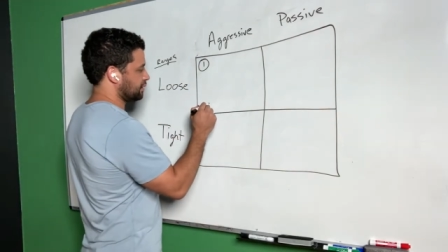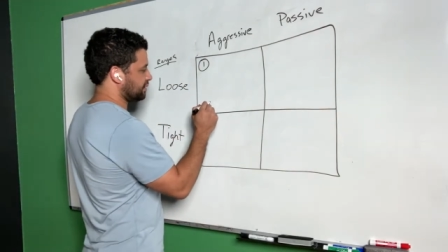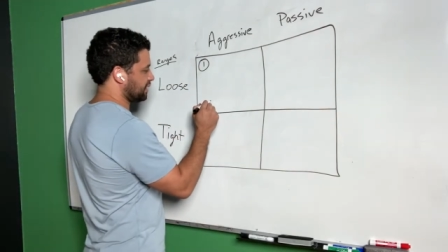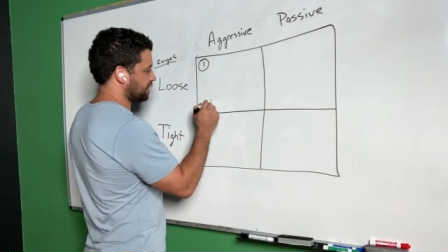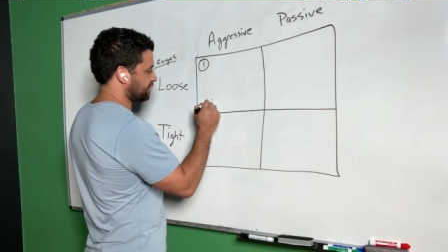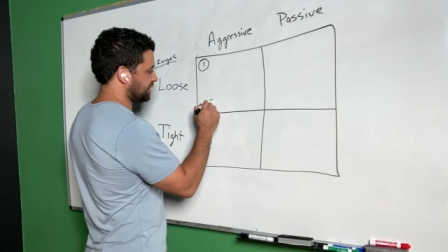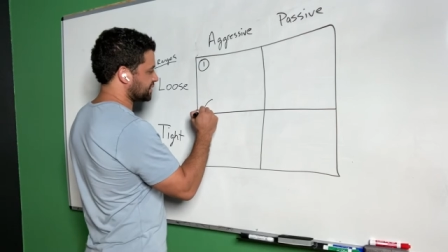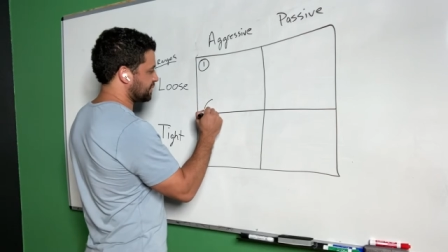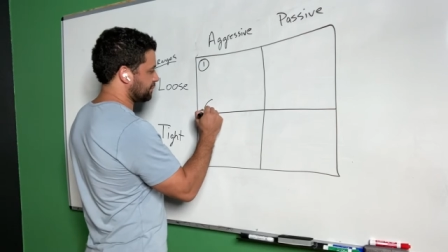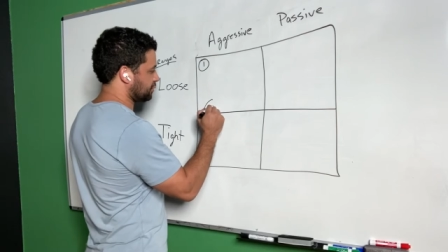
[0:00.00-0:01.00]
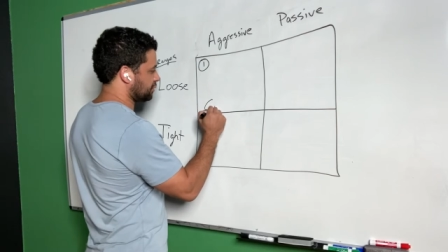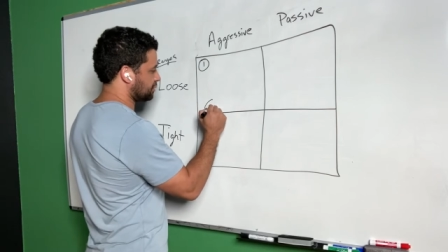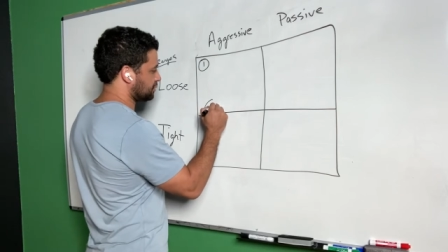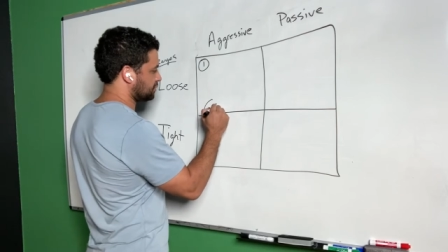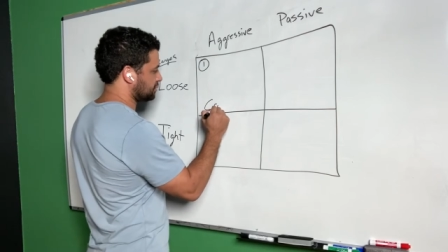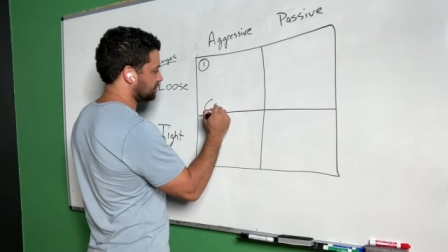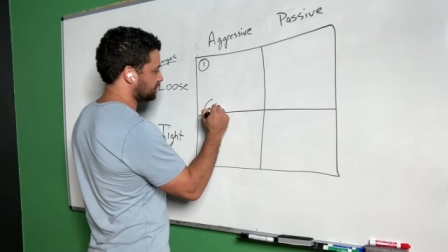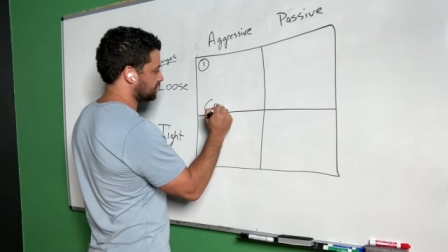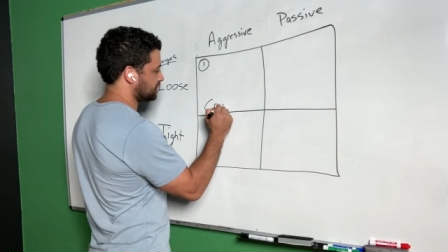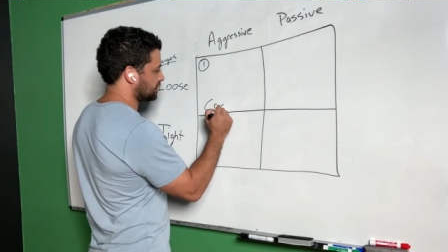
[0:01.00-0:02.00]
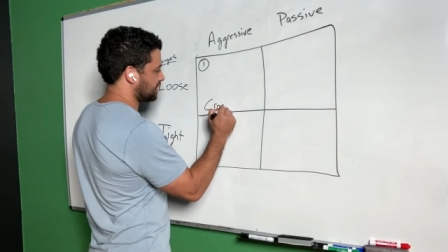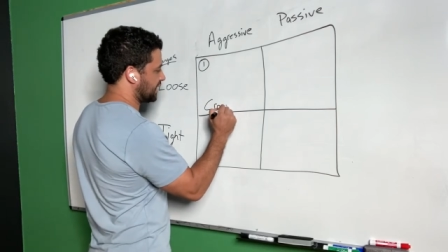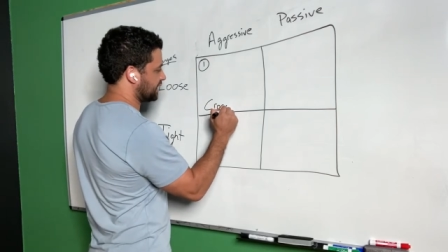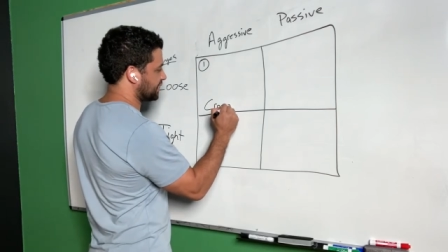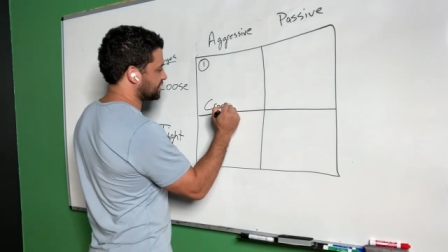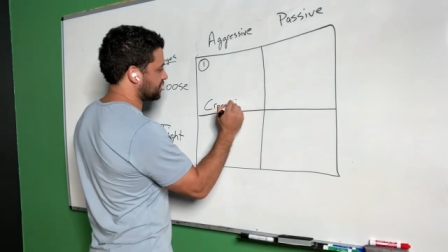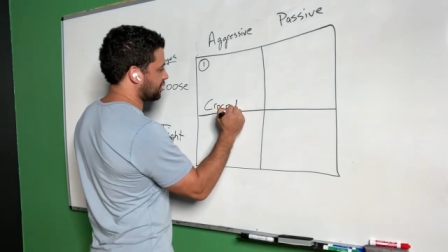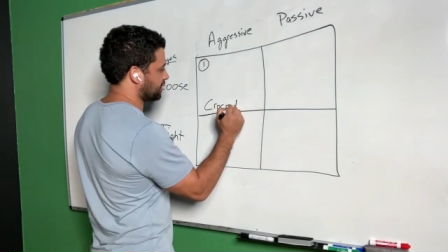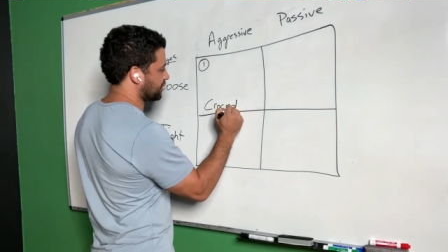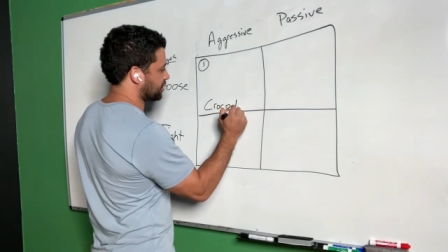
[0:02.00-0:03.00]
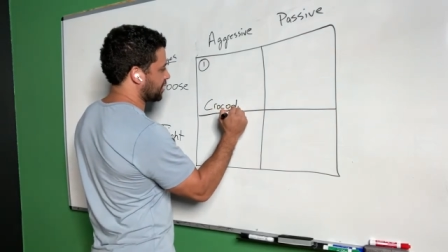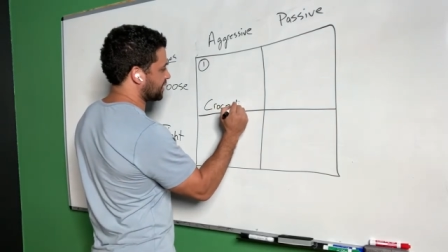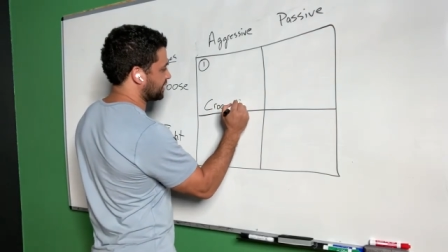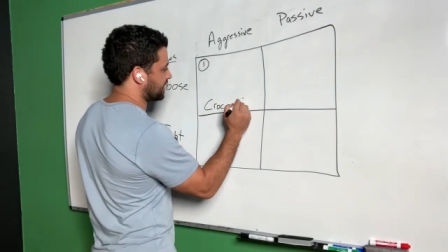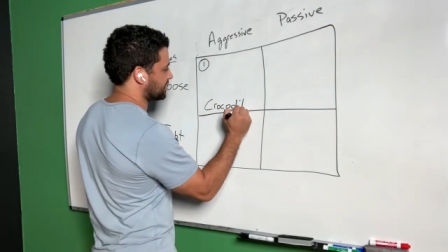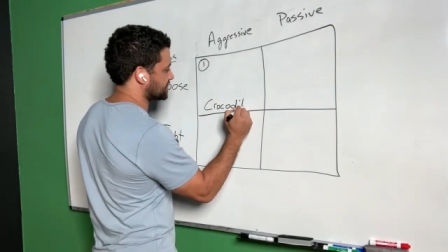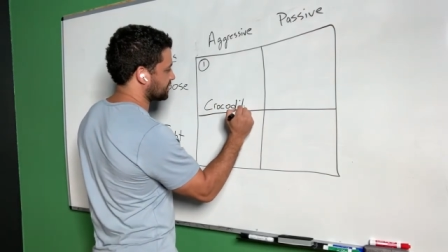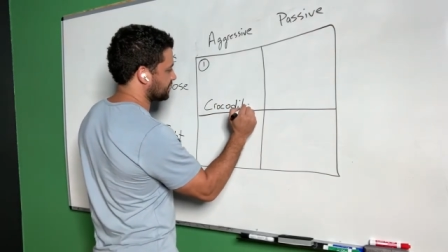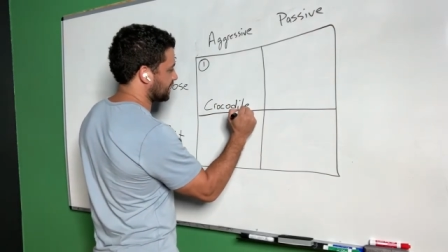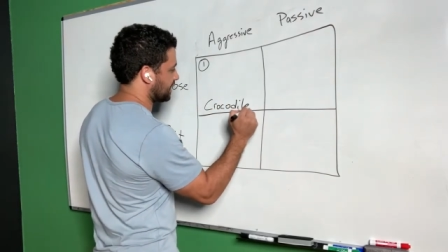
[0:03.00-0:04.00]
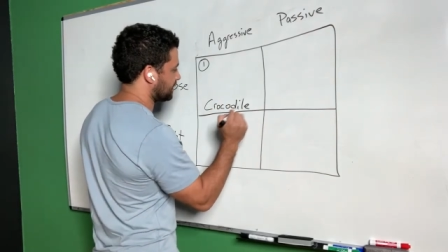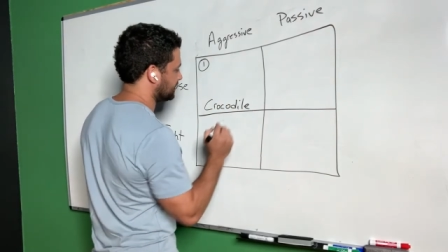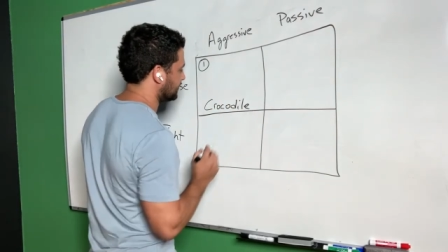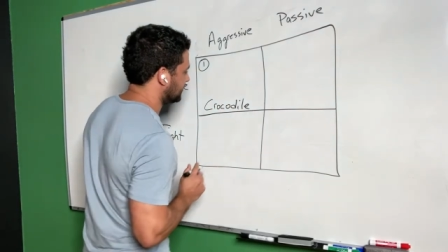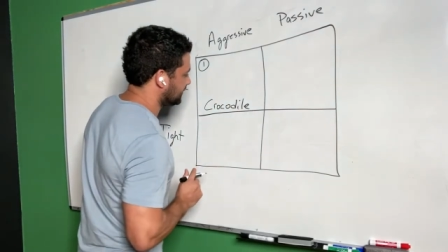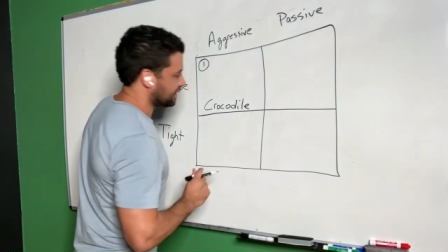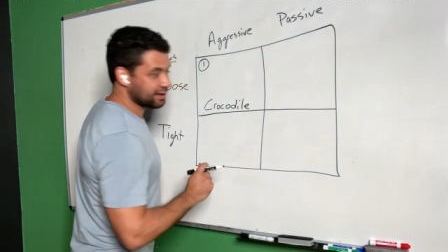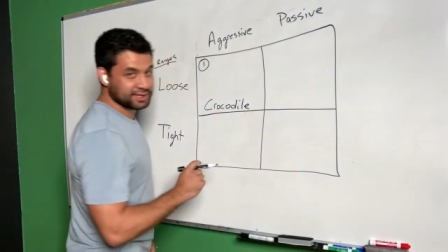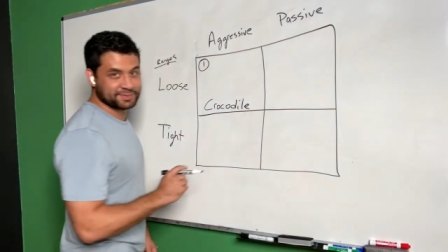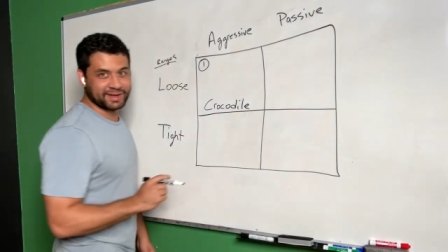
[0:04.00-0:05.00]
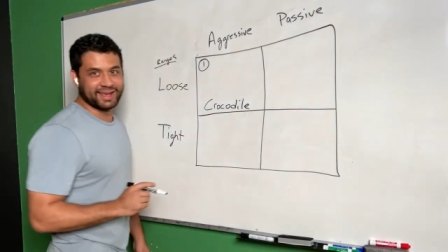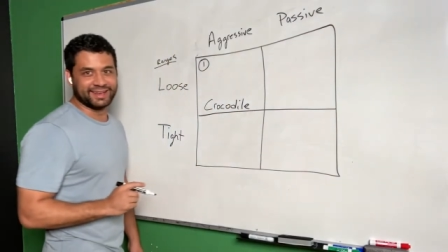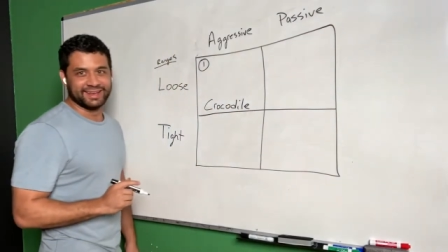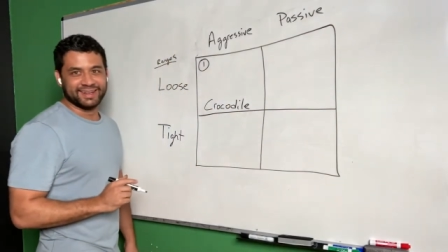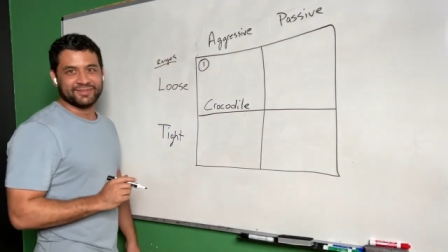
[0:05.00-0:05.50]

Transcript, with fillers: Think of these people, I like to call them the crocodiles, okay? I'll explain,